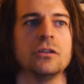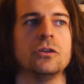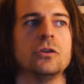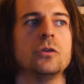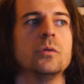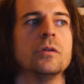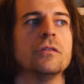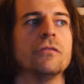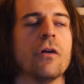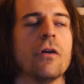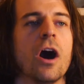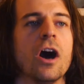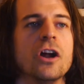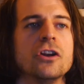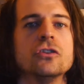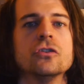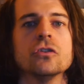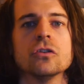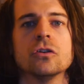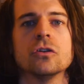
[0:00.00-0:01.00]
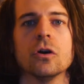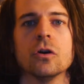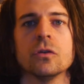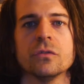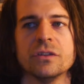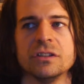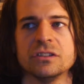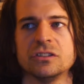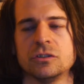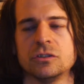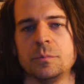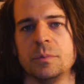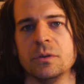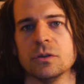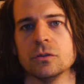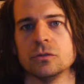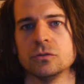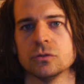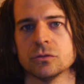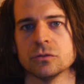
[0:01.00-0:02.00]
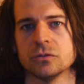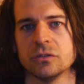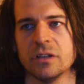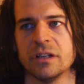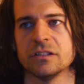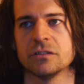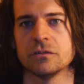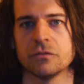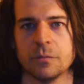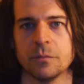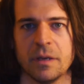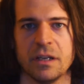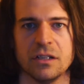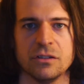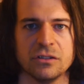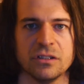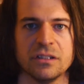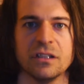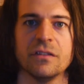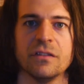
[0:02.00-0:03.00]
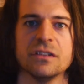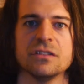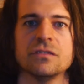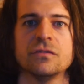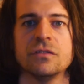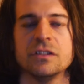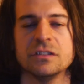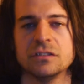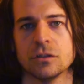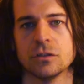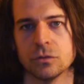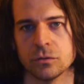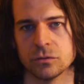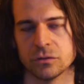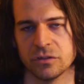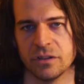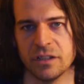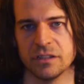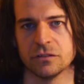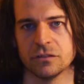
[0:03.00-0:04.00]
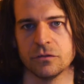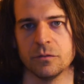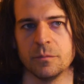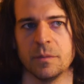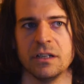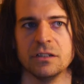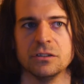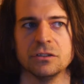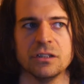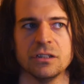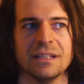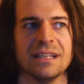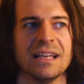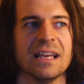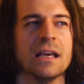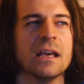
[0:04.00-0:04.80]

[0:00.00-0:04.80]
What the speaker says: who have undergone this spiritual transformation and this physical transformation,